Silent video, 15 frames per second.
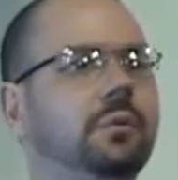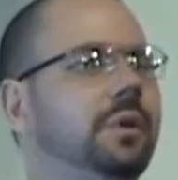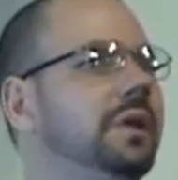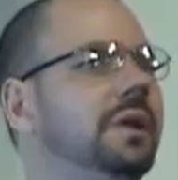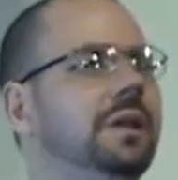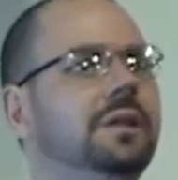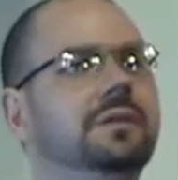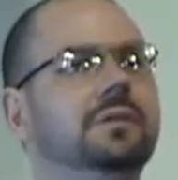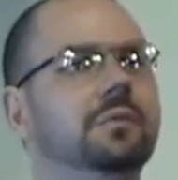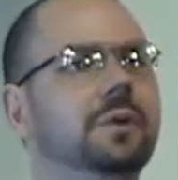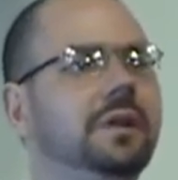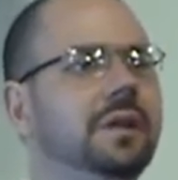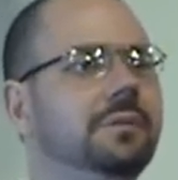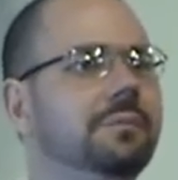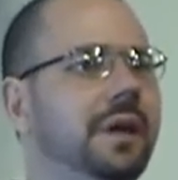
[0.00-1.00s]
We
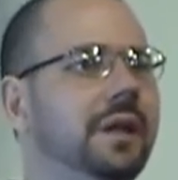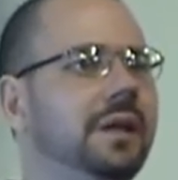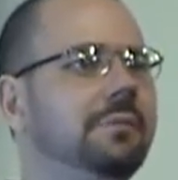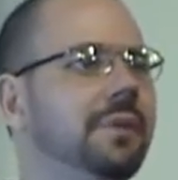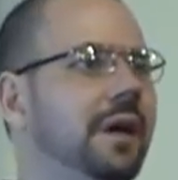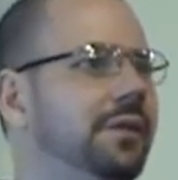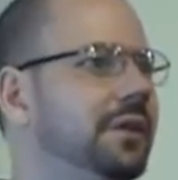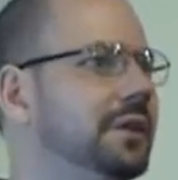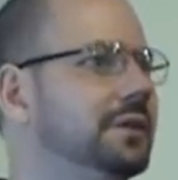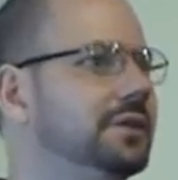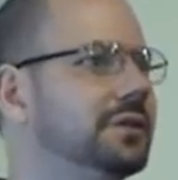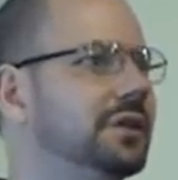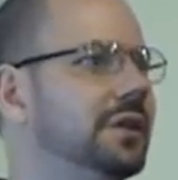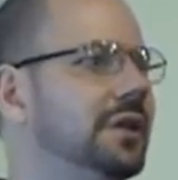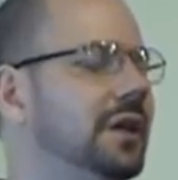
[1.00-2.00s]
need many
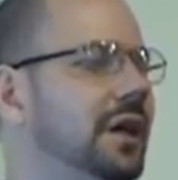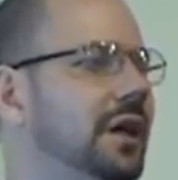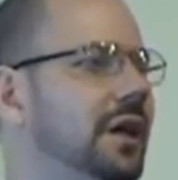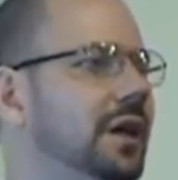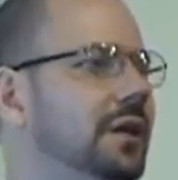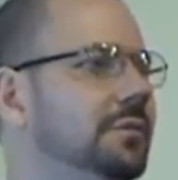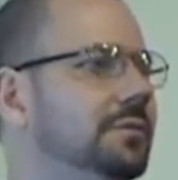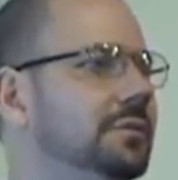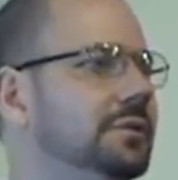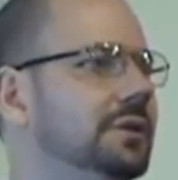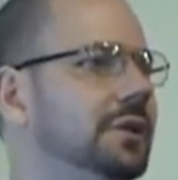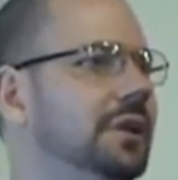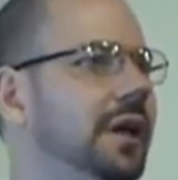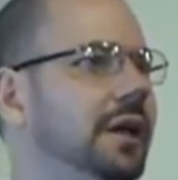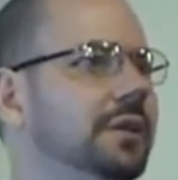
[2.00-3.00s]
methods
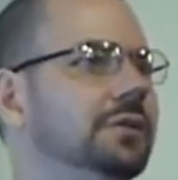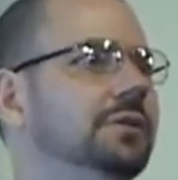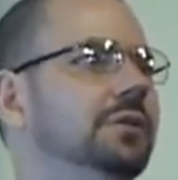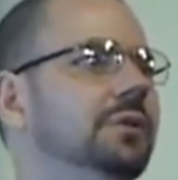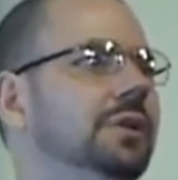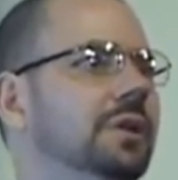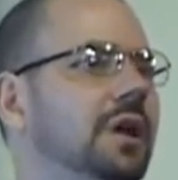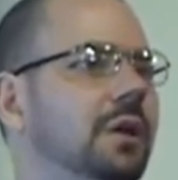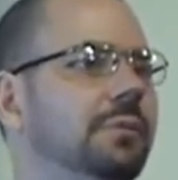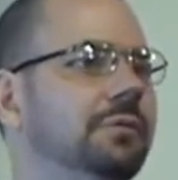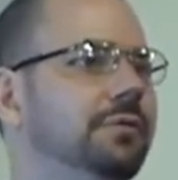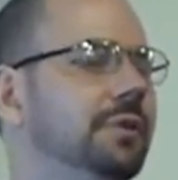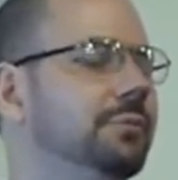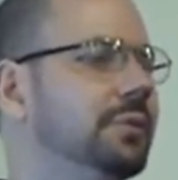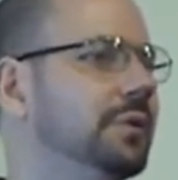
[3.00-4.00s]
to get to the carbon
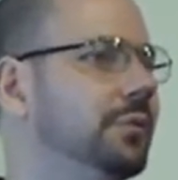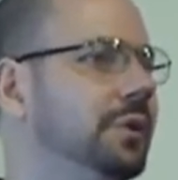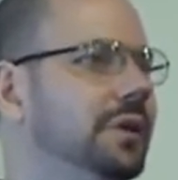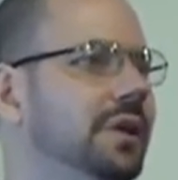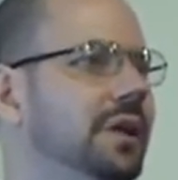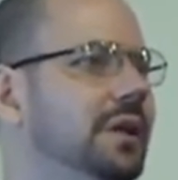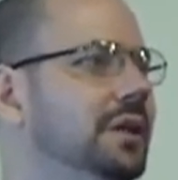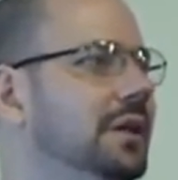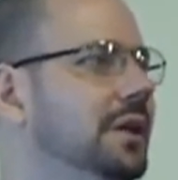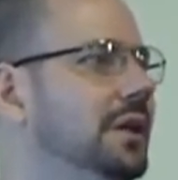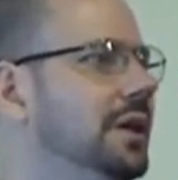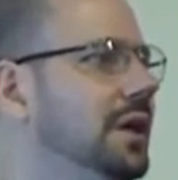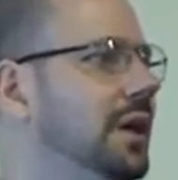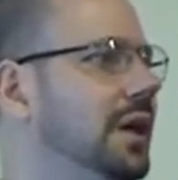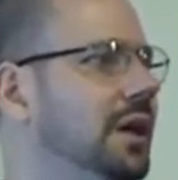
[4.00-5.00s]
footprint we need.
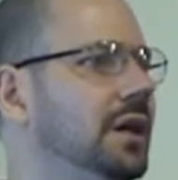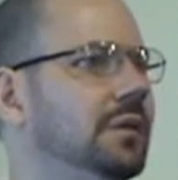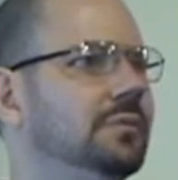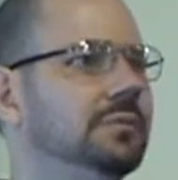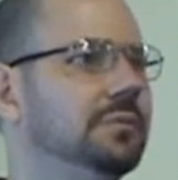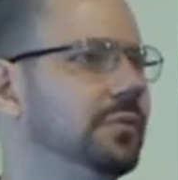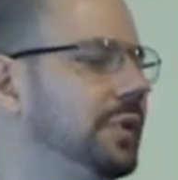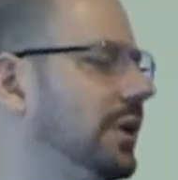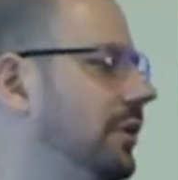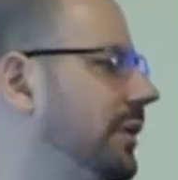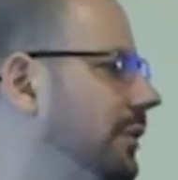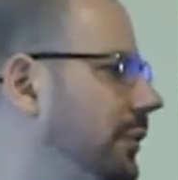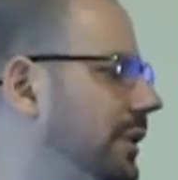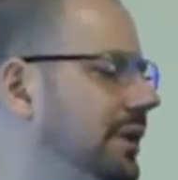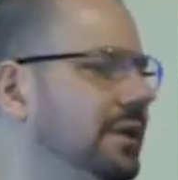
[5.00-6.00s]

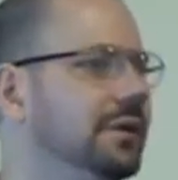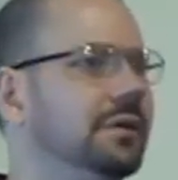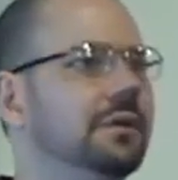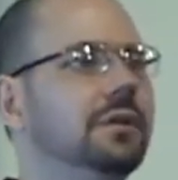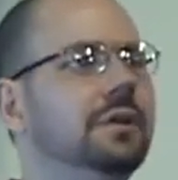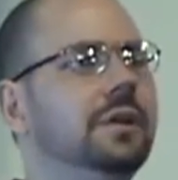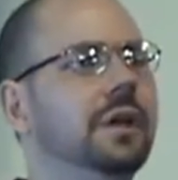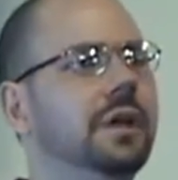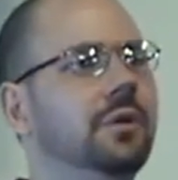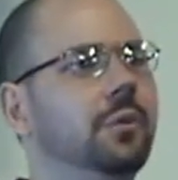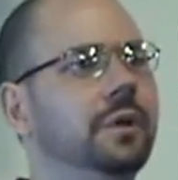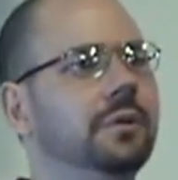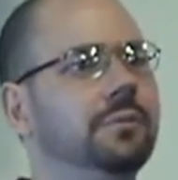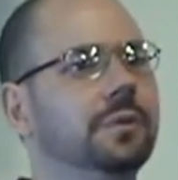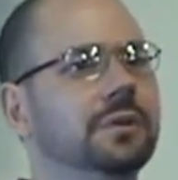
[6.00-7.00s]
We couldn't get a
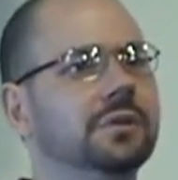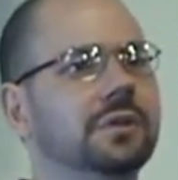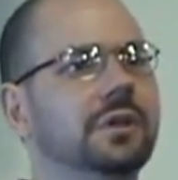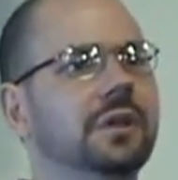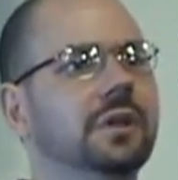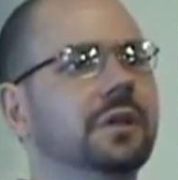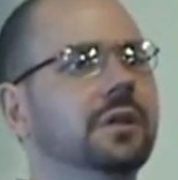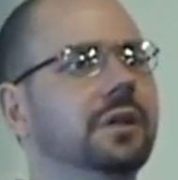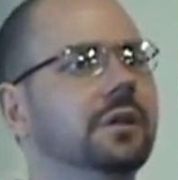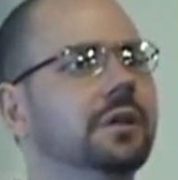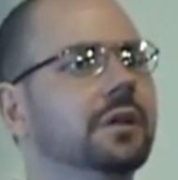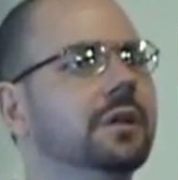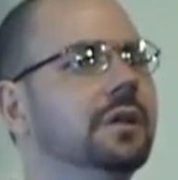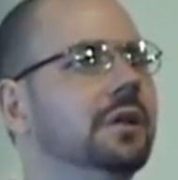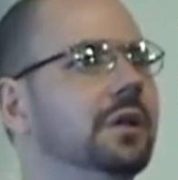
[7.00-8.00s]
wind person here
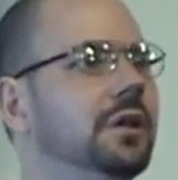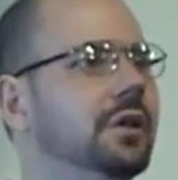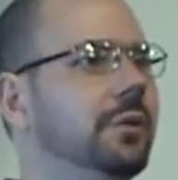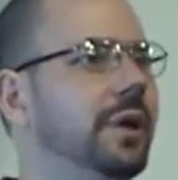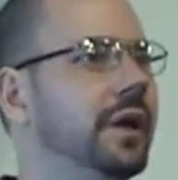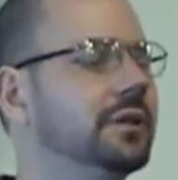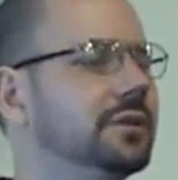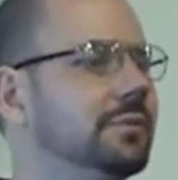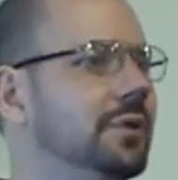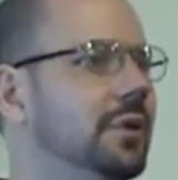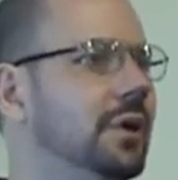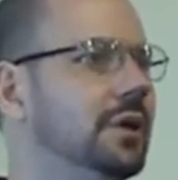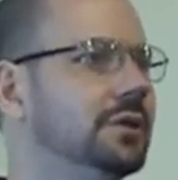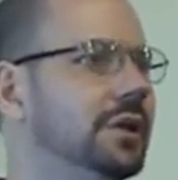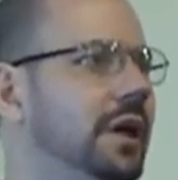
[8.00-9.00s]
either, so we had some
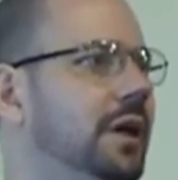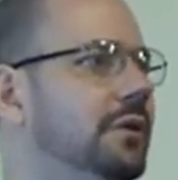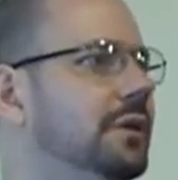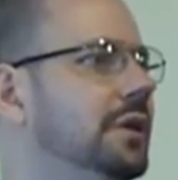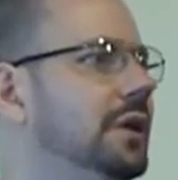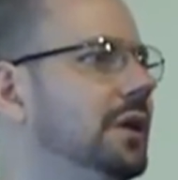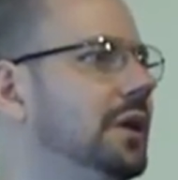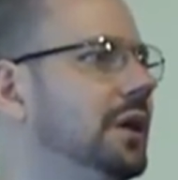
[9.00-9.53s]
calls out.